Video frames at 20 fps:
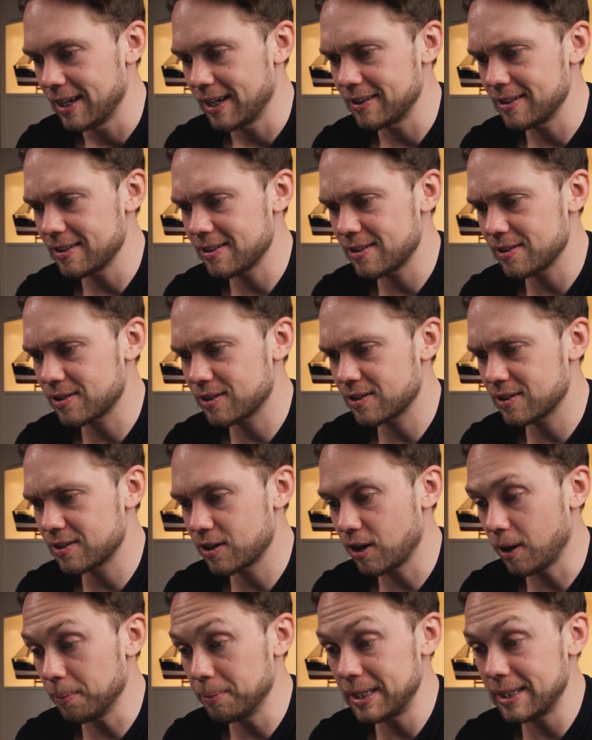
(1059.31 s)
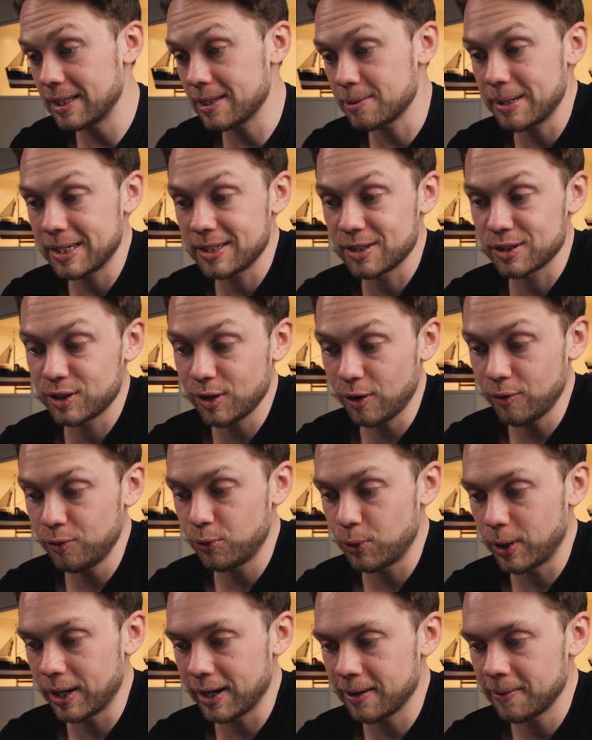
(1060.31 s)
And there's this company that makes a
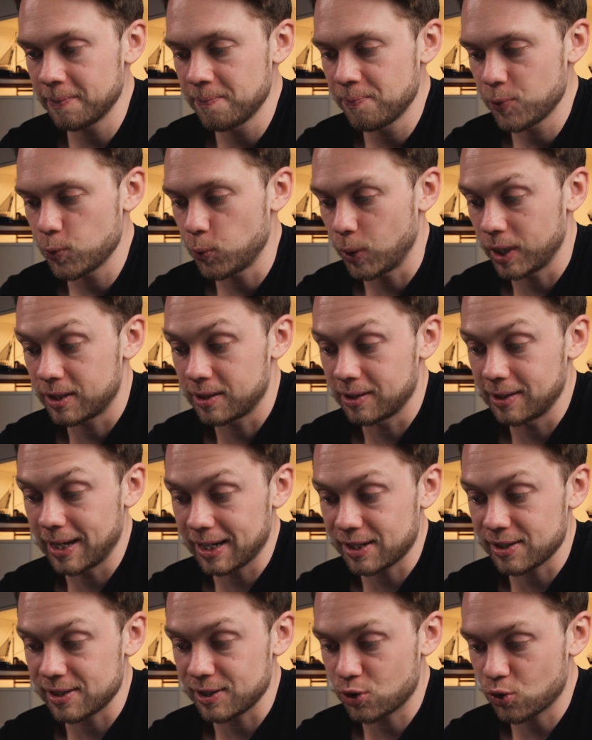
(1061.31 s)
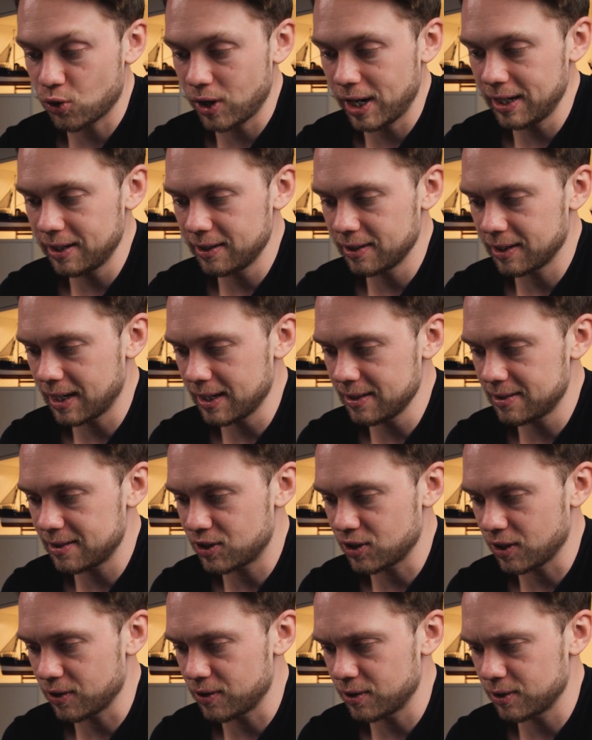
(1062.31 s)
software where you can actually train against
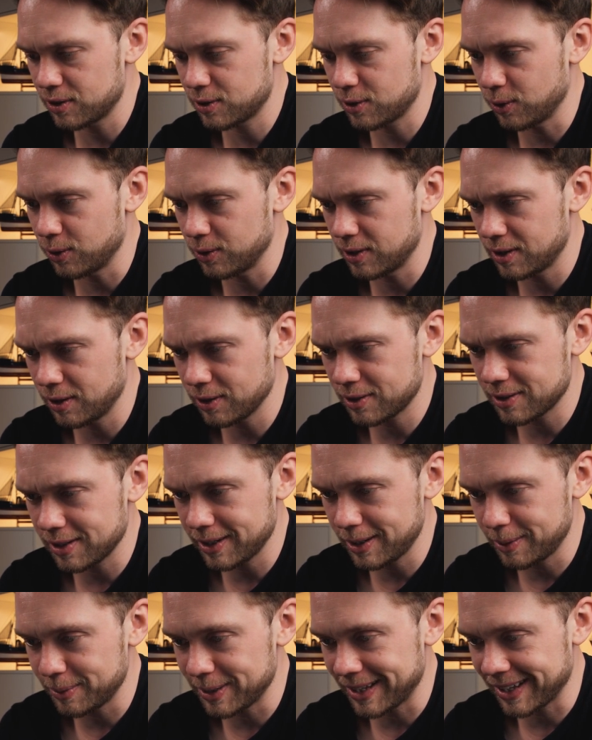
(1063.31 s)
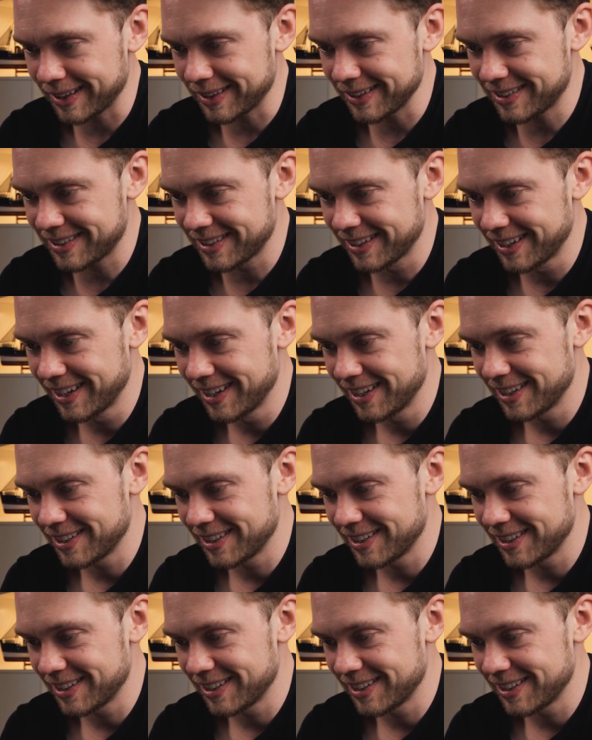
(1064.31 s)
each other. So it looks a little bit like this.